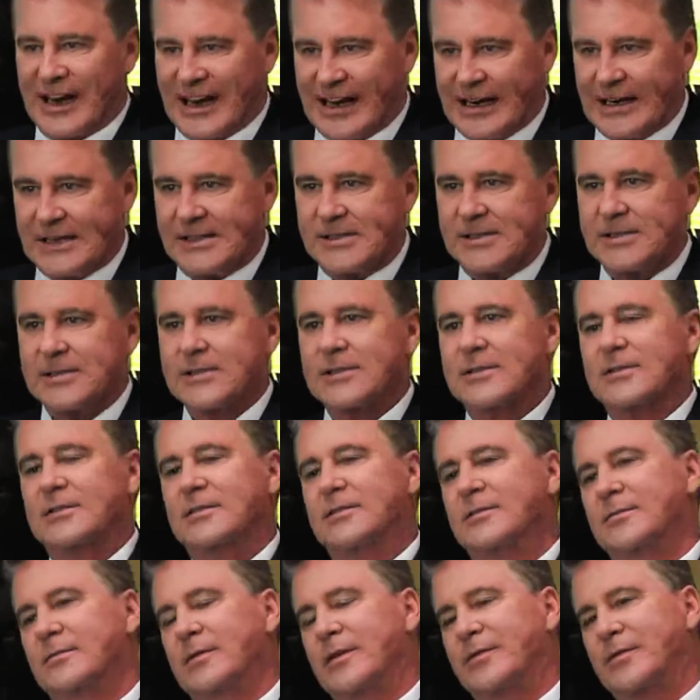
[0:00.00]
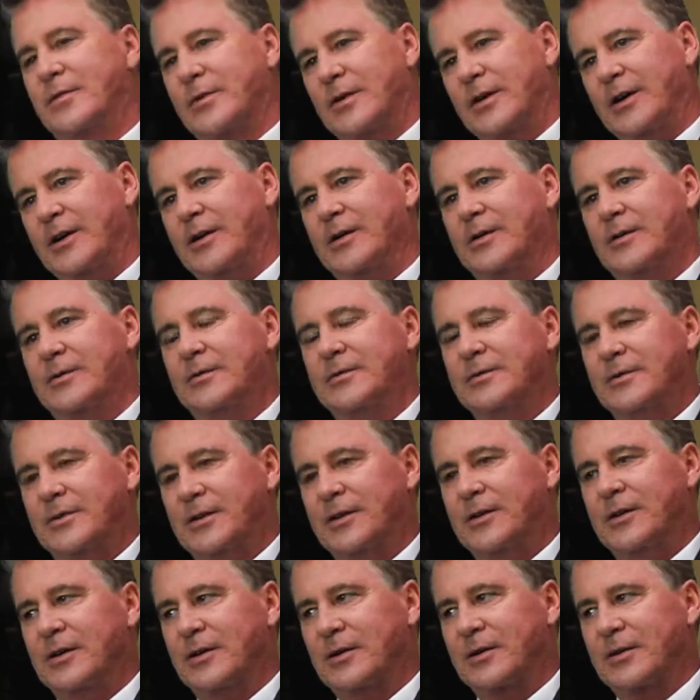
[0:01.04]
ease before you
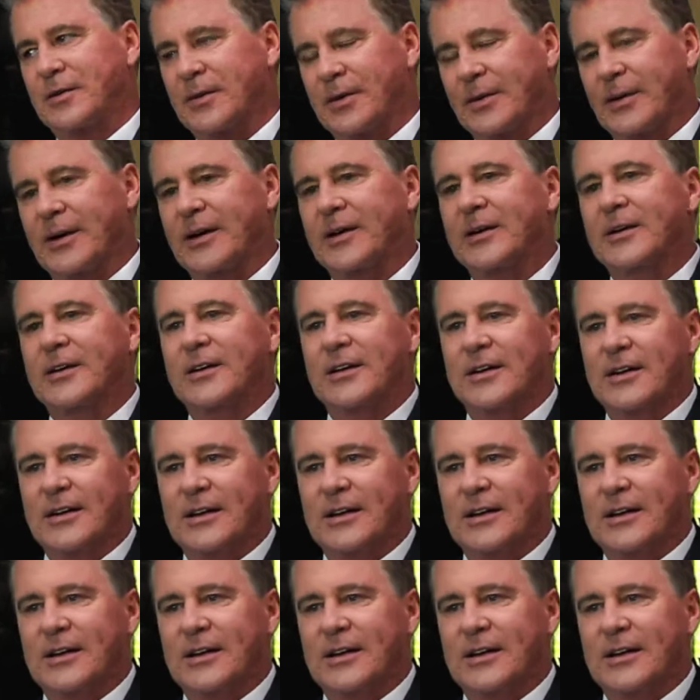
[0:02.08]
go through it.